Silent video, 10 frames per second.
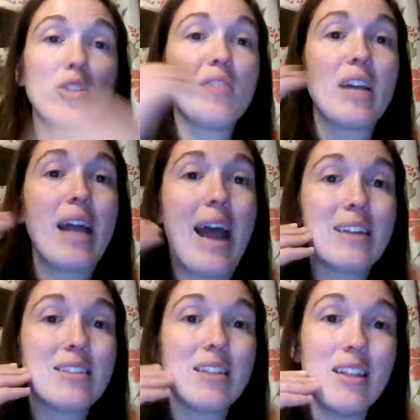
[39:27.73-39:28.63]
So if it
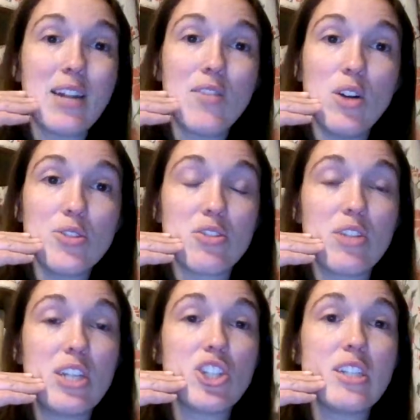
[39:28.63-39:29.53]
has a lot of
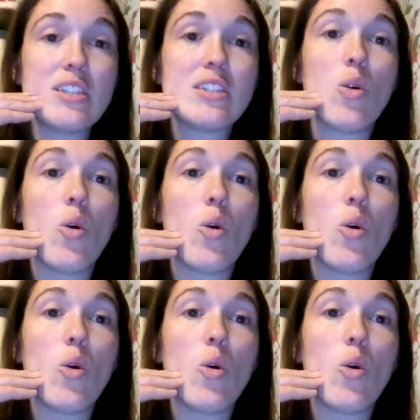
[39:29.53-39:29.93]
ulcerations